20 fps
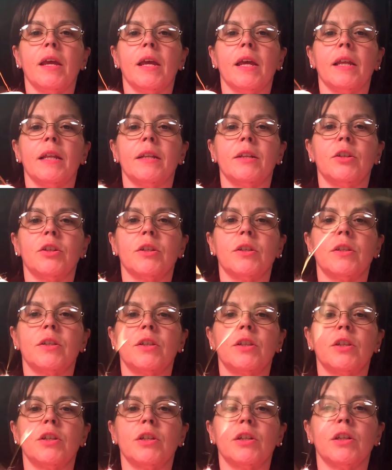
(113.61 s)
and
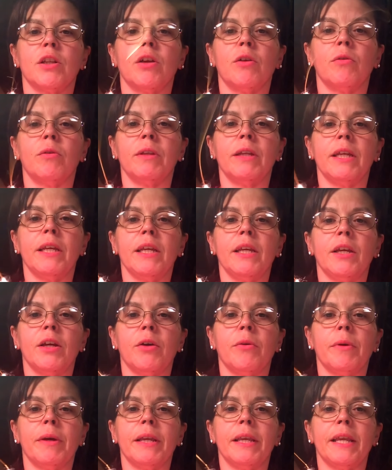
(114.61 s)
just slowly
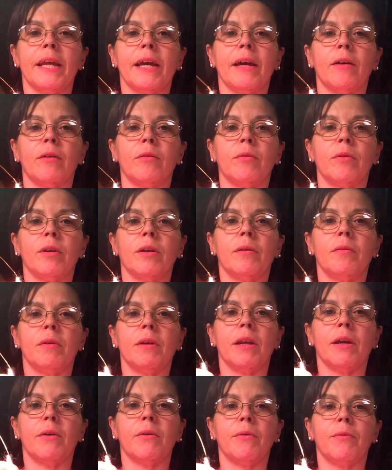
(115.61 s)
going down.
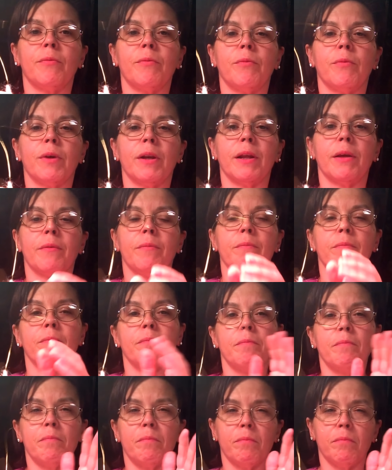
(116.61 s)
Now, what I
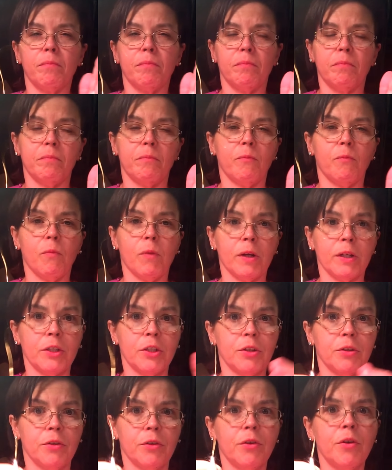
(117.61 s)

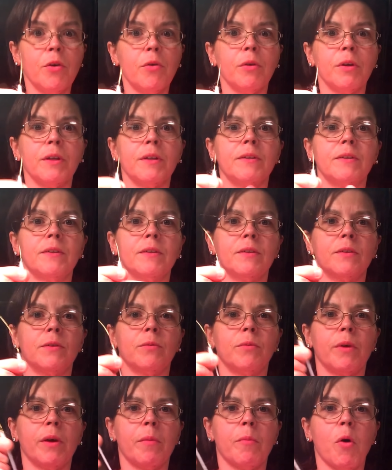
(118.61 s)
want you to notice is the
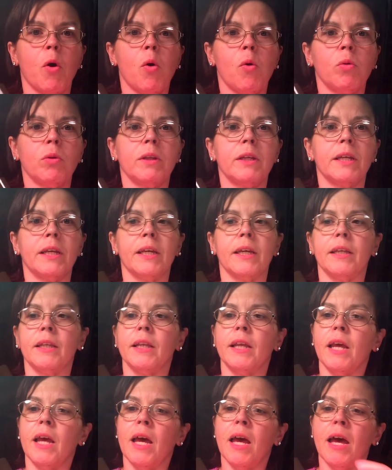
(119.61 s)
way I'm holding it.
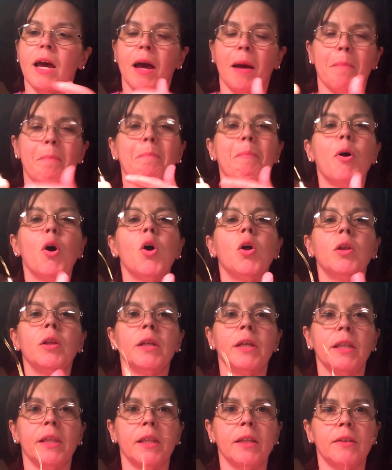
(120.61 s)
I'm
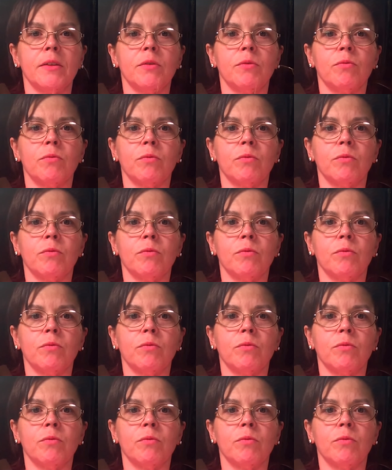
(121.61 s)
pulling this